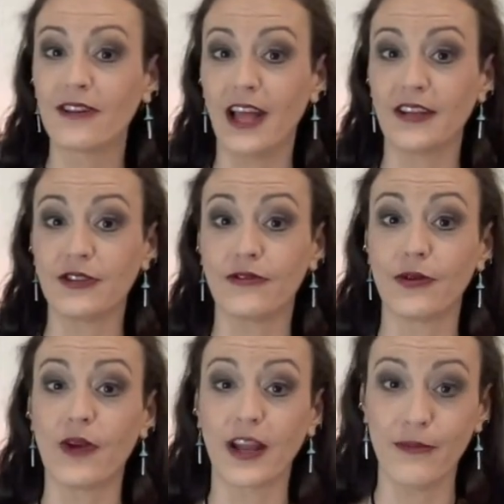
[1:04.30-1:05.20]
Collector for
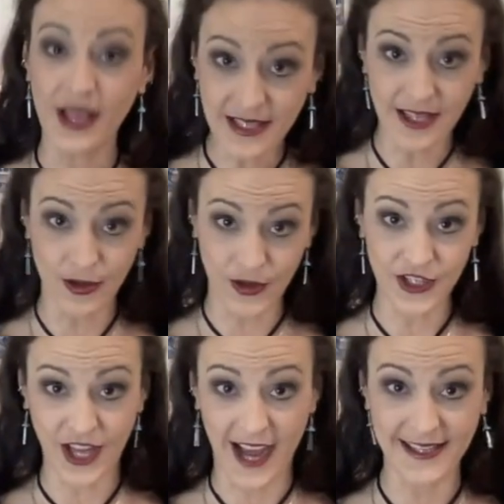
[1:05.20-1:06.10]
recommending the
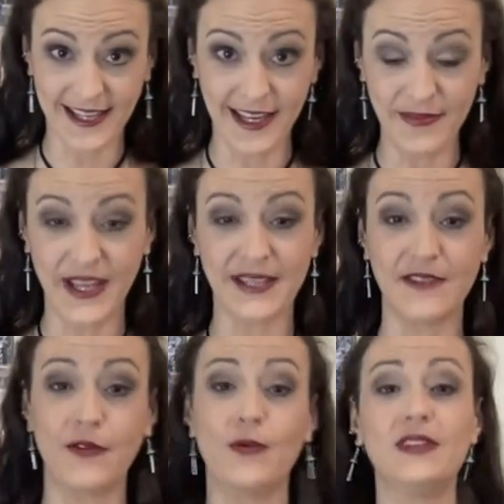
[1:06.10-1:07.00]
Witch Casket, because
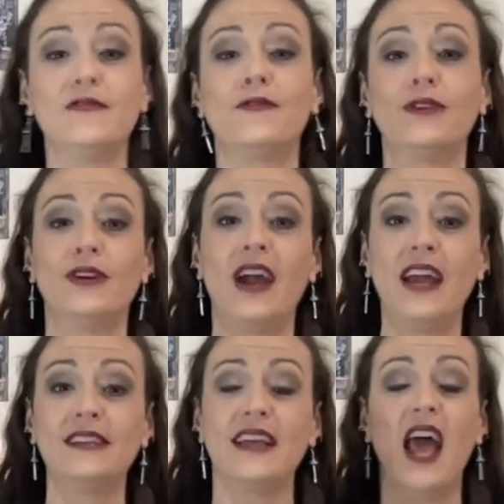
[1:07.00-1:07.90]
if it wasn't for you
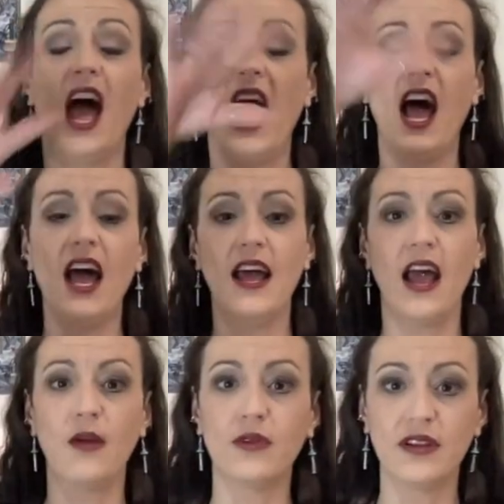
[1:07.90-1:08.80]
guys,
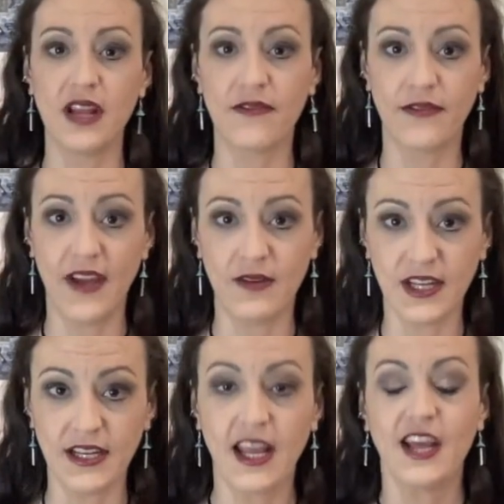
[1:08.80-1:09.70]
I would have never found it.